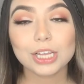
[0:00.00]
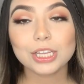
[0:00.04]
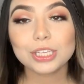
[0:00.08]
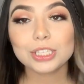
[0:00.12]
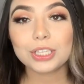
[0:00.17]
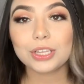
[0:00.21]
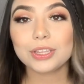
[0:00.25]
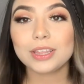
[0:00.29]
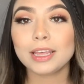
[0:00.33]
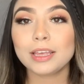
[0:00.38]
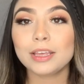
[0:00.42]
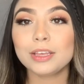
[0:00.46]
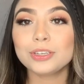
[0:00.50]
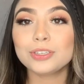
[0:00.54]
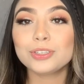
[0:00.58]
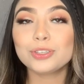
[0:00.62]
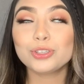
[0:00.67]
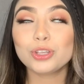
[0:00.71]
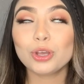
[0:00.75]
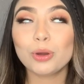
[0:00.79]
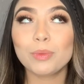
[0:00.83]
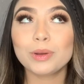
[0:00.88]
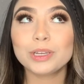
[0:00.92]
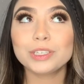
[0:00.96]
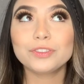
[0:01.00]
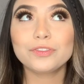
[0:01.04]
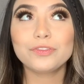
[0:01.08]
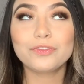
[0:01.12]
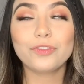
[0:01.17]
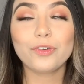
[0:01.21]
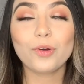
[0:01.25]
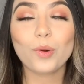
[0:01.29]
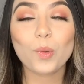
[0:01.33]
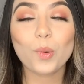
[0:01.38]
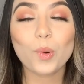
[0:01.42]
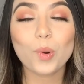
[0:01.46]
So thank you so much
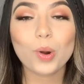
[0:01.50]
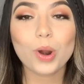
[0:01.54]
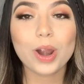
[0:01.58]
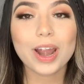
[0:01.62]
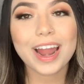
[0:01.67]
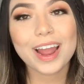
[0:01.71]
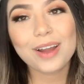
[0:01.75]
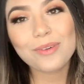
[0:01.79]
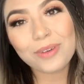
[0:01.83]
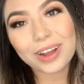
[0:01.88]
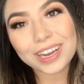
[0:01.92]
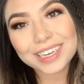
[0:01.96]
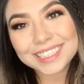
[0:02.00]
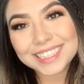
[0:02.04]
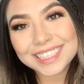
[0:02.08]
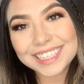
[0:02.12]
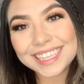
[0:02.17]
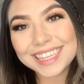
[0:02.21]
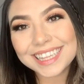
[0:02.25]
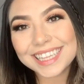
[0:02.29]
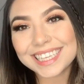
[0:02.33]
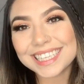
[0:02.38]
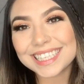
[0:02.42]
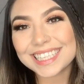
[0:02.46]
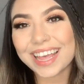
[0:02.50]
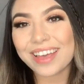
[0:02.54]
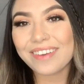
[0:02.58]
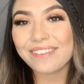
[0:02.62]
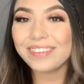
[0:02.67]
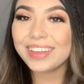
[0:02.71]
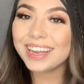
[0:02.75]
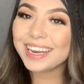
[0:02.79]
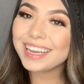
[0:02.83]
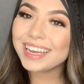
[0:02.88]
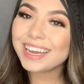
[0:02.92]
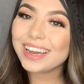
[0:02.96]
for watching this
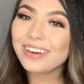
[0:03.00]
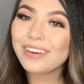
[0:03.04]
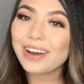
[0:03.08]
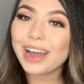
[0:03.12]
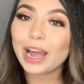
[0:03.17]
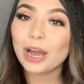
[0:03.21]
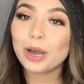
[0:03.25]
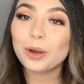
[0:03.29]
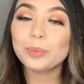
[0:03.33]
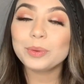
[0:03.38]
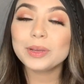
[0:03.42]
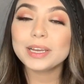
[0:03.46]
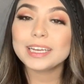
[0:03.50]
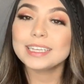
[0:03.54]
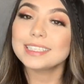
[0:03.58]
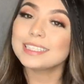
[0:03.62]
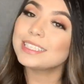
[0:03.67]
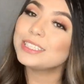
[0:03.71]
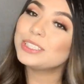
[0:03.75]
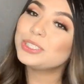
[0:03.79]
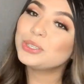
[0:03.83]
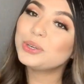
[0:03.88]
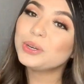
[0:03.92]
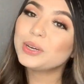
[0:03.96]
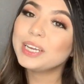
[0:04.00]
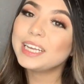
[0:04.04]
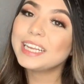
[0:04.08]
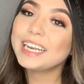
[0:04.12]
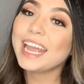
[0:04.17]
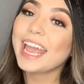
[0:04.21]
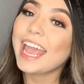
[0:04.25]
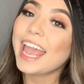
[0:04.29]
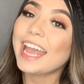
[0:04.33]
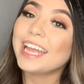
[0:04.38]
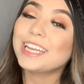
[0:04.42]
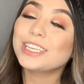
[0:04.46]
video. I hope you guys enjoyed.
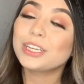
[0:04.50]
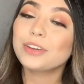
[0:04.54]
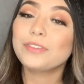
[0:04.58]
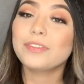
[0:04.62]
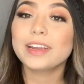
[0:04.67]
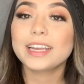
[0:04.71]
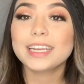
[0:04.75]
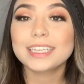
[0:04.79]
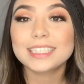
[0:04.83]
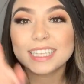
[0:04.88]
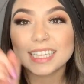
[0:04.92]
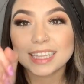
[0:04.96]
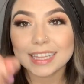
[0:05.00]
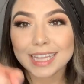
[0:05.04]
Don't forget to